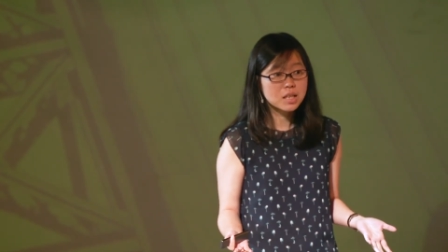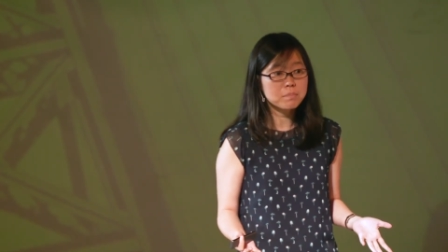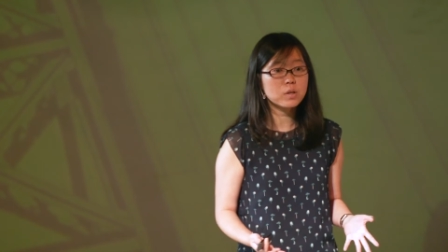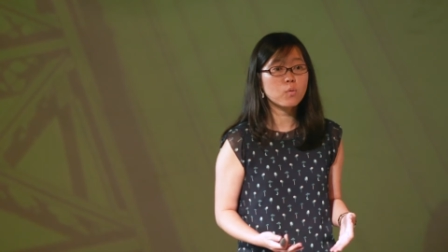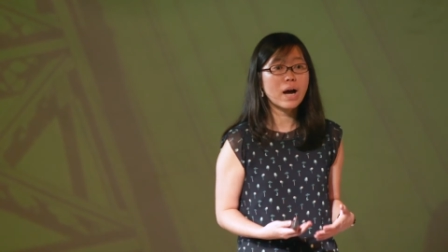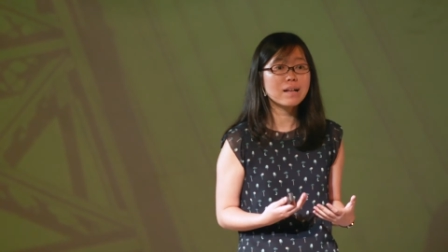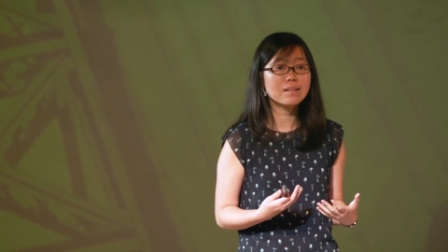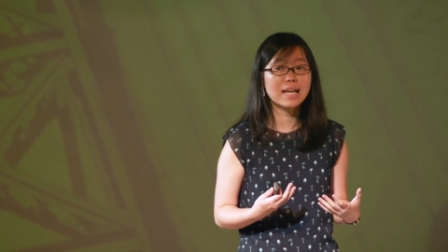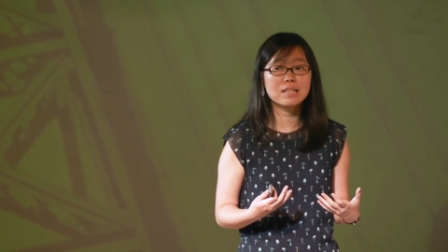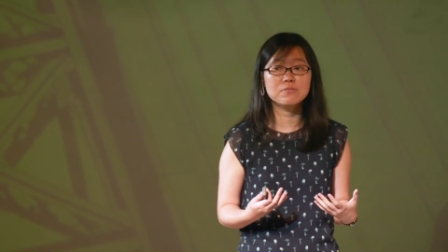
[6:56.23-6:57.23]
But
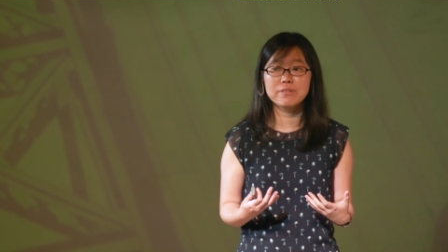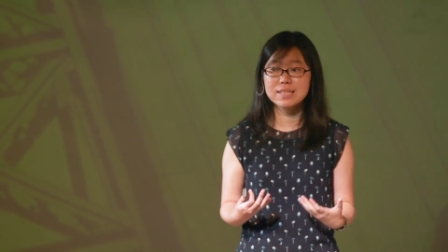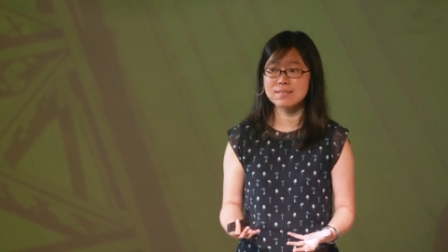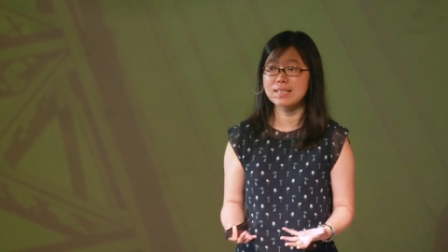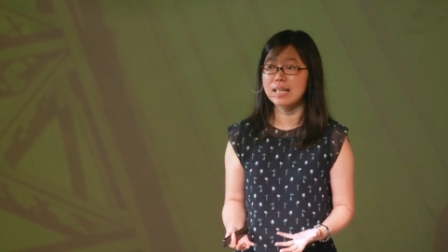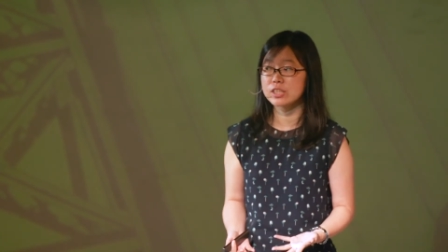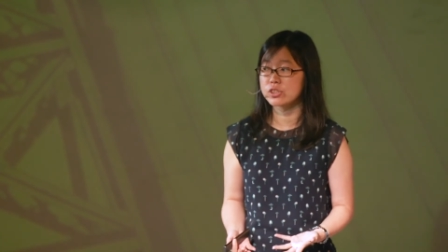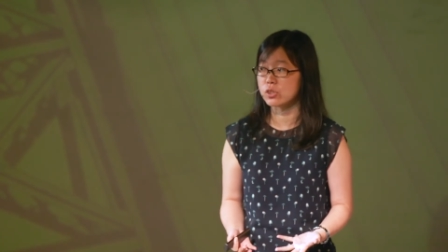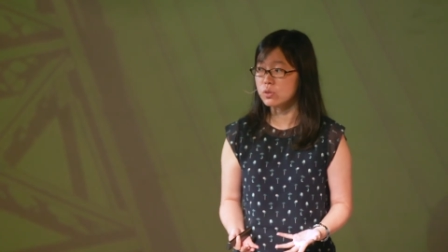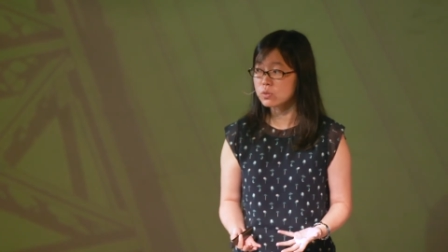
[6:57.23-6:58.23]
while that fixes that
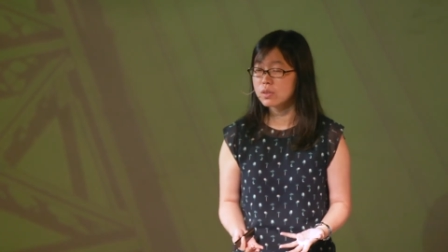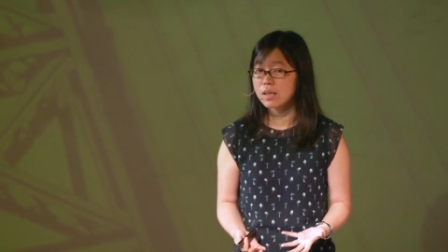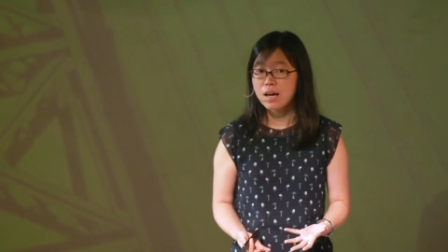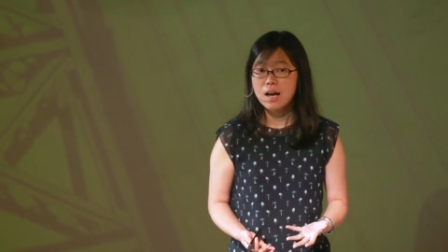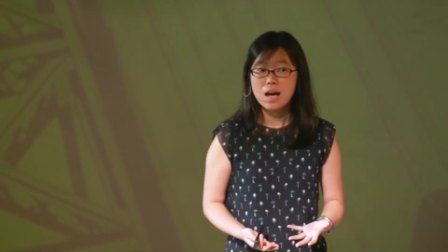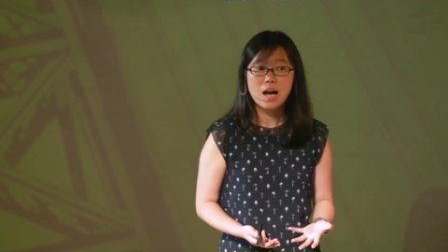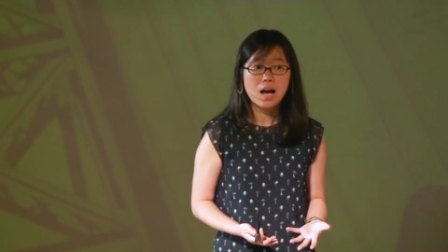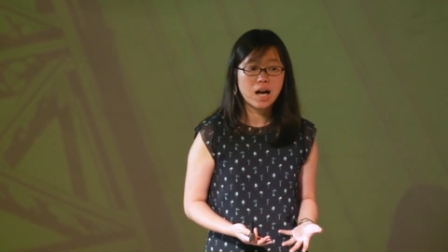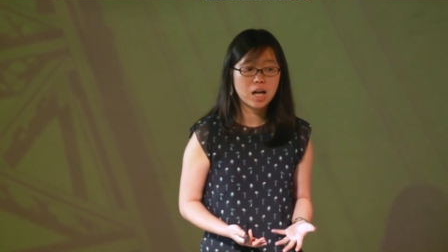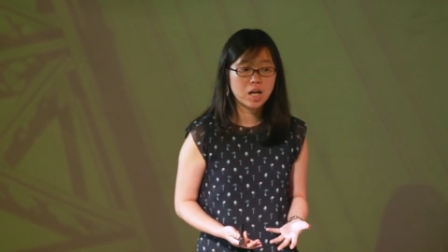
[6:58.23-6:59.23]
issue,
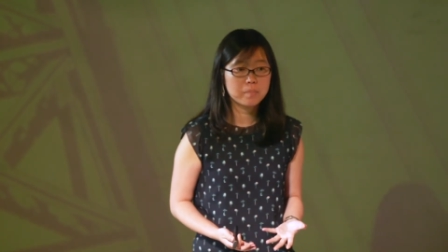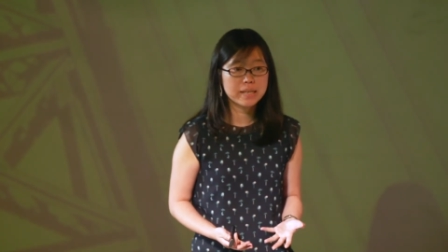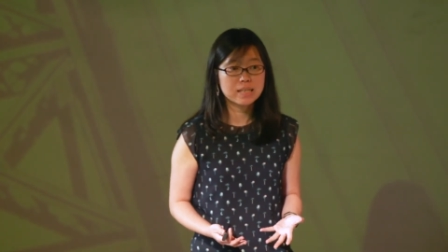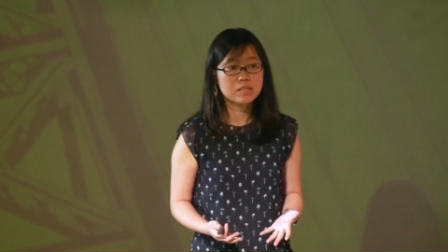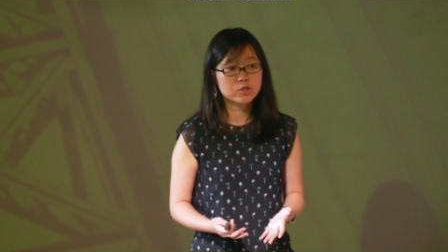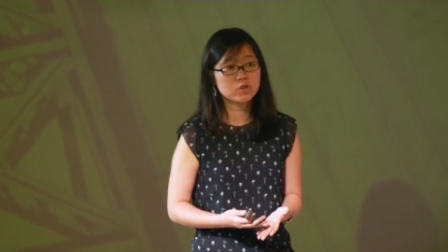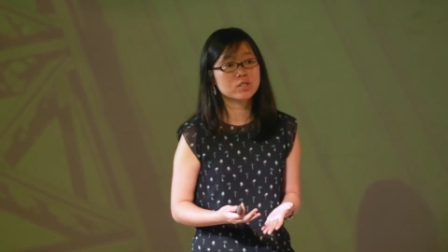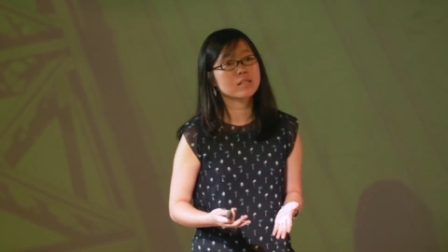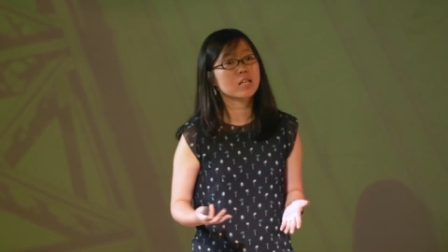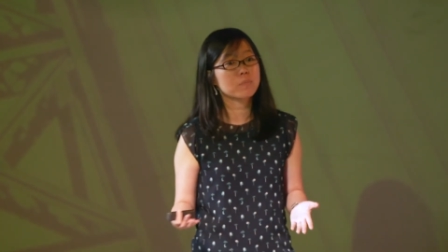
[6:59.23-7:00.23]
Um, it
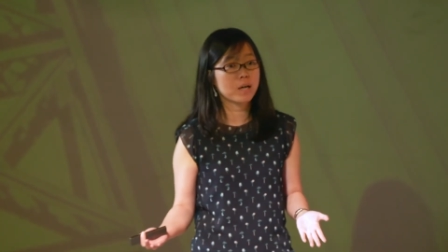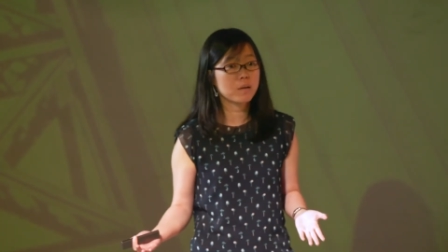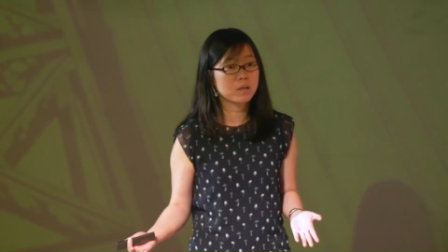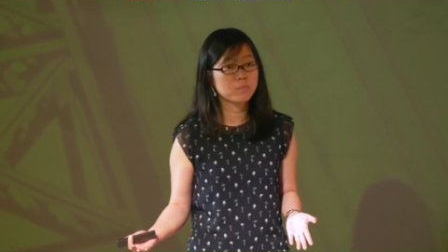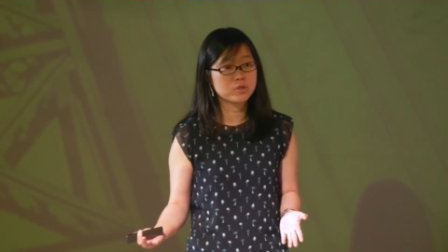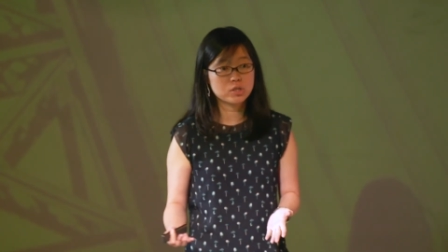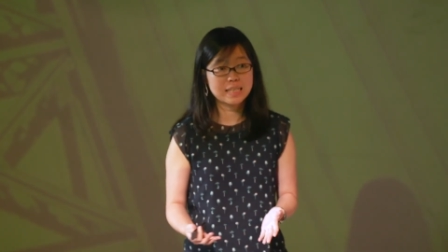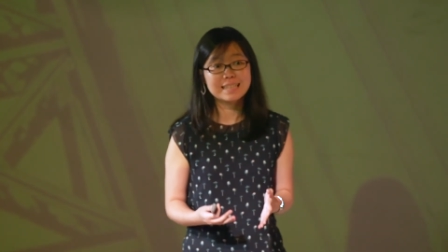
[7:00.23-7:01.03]
introduces another problem, which is